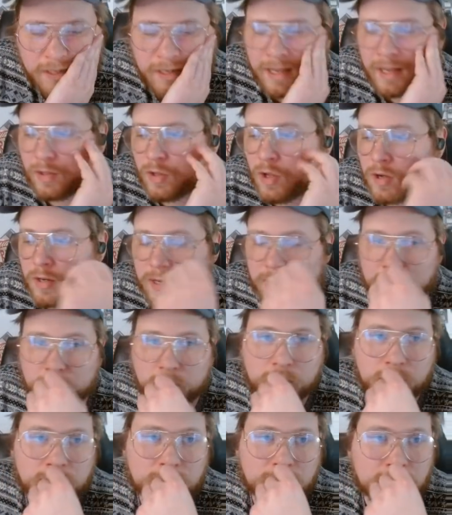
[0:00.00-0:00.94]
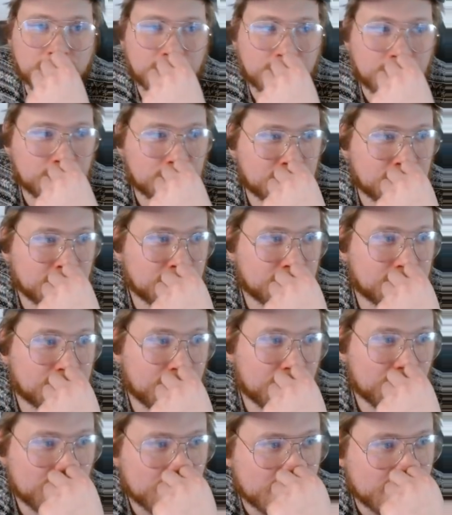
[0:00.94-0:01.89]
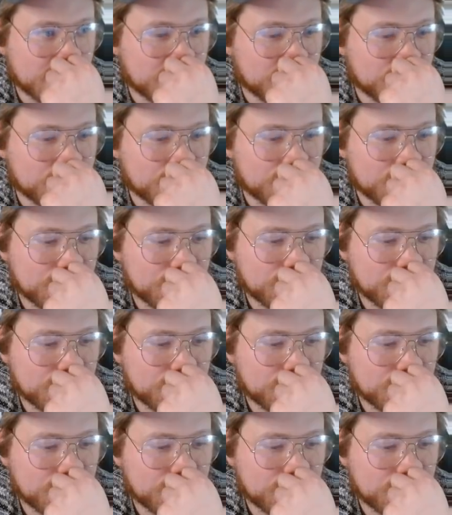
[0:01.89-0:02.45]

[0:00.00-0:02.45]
Yeah, long game one, huh? Tense game one.